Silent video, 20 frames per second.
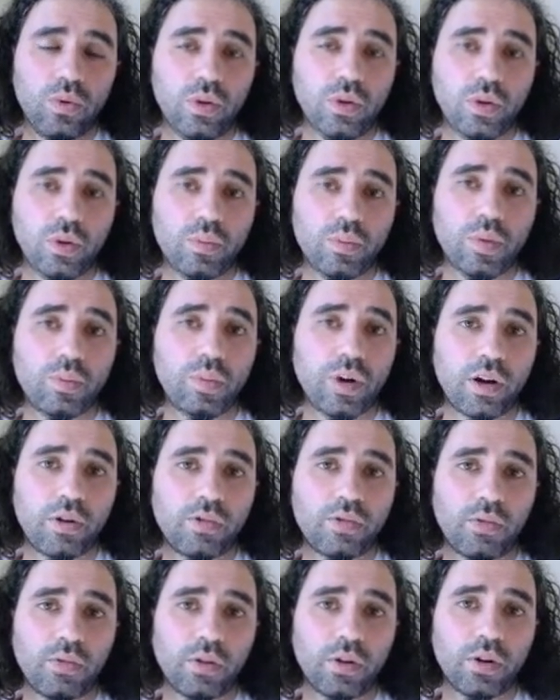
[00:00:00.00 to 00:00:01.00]
you know,
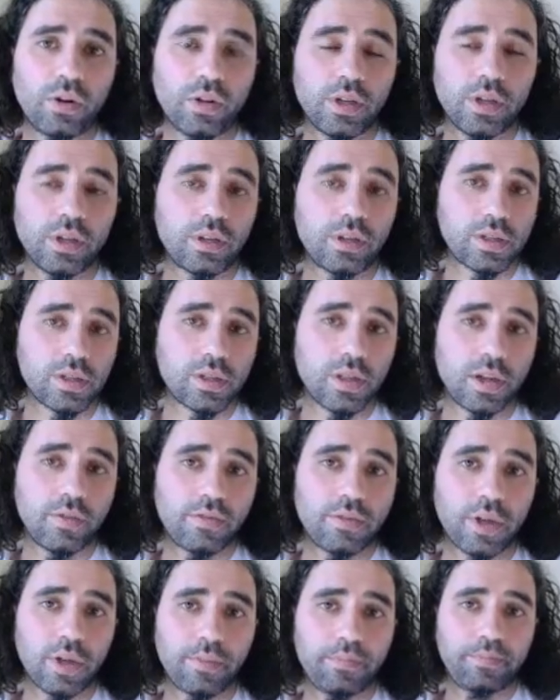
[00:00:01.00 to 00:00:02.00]
prepare for in this
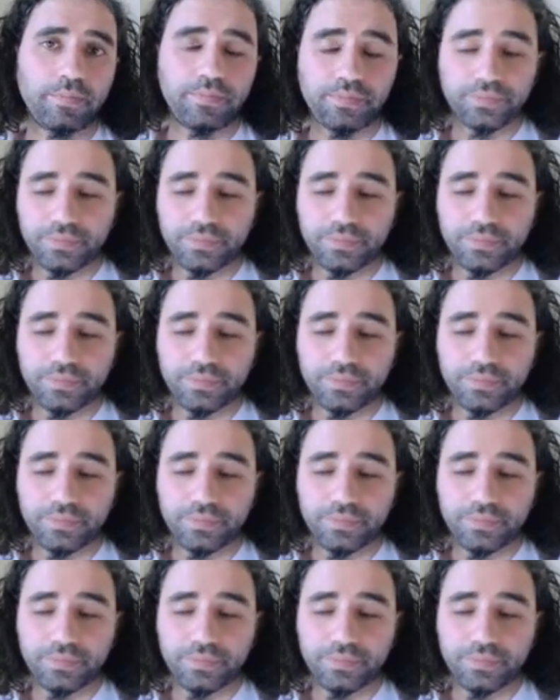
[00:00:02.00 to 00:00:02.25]
lifetime.